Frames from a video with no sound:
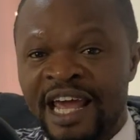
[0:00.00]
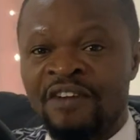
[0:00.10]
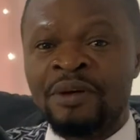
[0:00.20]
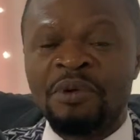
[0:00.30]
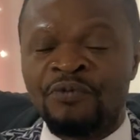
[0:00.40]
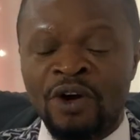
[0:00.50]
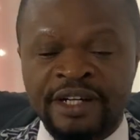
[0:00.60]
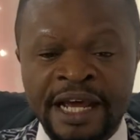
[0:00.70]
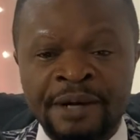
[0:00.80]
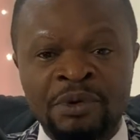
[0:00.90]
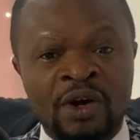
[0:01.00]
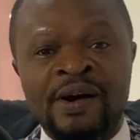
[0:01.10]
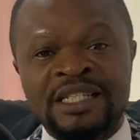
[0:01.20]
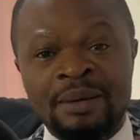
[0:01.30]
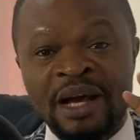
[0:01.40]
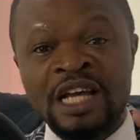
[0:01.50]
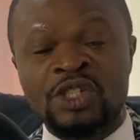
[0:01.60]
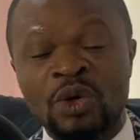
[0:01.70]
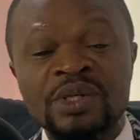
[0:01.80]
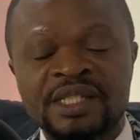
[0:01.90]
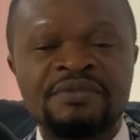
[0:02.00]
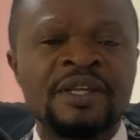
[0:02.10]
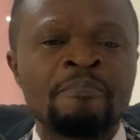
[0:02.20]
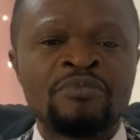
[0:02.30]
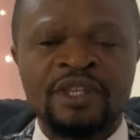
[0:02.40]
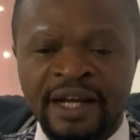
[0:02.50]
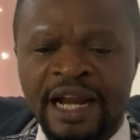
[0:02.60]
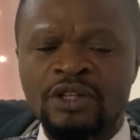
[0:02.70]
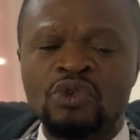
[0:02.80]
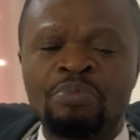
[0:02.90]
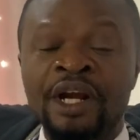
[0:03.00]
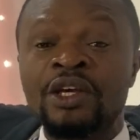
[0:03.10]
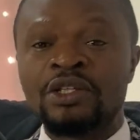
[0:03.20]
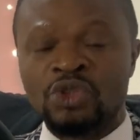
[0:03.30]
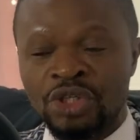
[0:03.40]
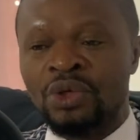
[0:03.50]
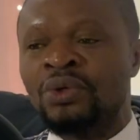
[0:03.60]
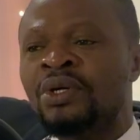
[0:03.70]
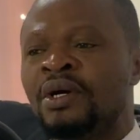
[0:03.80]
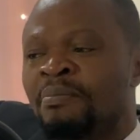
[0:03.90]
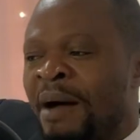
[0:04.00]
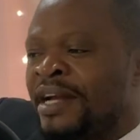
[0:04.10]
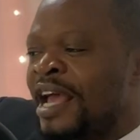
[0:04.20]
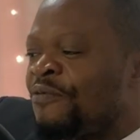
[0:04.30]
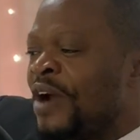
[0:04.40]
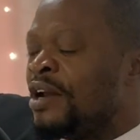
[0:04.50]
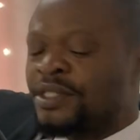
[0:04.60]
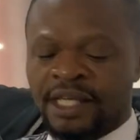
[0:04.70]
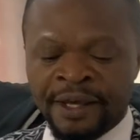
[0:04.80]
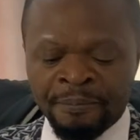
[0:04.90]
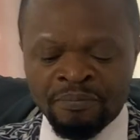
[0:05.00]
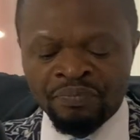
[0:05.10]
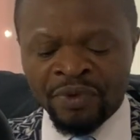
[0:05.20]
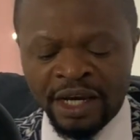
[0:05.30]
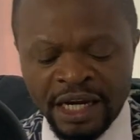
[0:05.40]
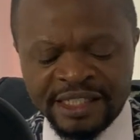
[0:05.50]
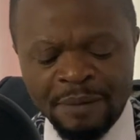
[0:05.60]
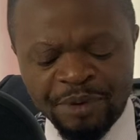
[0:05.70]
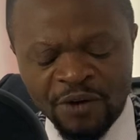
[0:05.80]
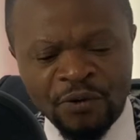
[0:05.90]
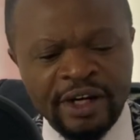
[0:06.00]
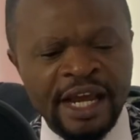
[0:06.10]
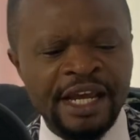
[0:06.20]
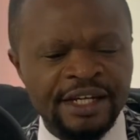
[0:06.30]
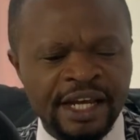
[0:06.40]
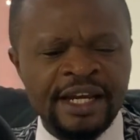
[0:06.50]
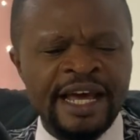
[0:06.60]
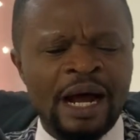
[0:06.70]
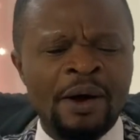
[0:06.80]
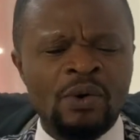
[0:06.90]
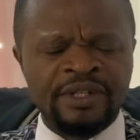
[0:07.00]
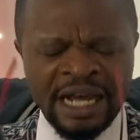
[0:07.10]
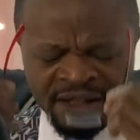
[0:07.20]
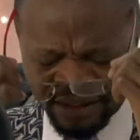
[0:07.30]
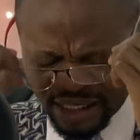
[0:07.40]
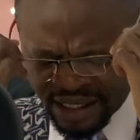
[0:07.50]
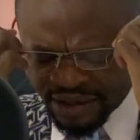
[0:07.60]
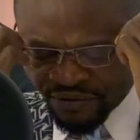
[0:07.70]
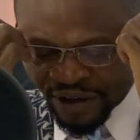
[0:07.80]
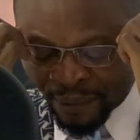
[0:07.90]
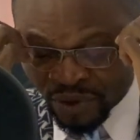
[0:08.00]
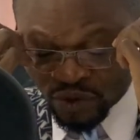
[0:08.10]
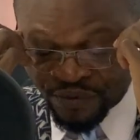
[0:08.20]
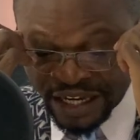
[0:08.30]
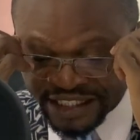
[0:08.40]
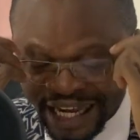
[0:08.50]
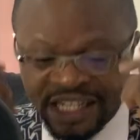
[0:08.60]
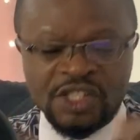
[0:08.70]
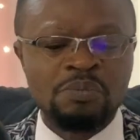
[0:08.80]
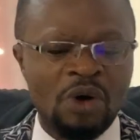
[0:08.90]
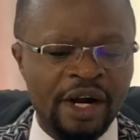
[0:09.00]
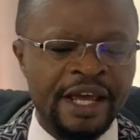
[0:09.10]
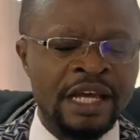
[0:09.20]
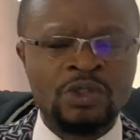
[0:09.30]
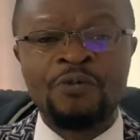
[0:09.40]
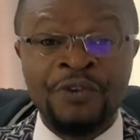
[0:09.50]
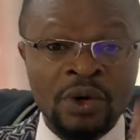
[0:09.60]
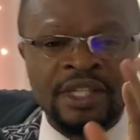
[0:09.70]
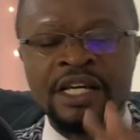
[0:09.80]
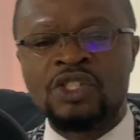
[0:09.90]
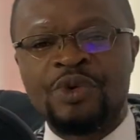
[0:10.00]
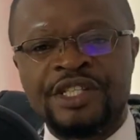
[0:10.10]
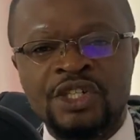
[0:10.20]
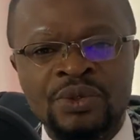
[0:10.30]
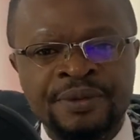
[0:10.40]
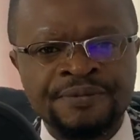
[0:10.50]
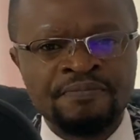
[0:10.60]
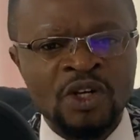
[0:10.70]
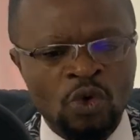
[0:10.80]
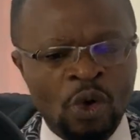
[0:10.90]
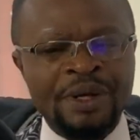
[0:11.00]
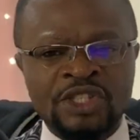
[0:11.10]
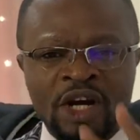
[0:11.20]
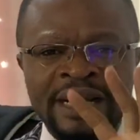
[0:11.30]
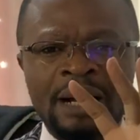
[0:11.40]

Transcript: even before then, because there are some exclusives that I need to bring to you. But dear friend, you see, it is a beautiful day indeed, and I want to venture this morning into a few things with you. We'll be talking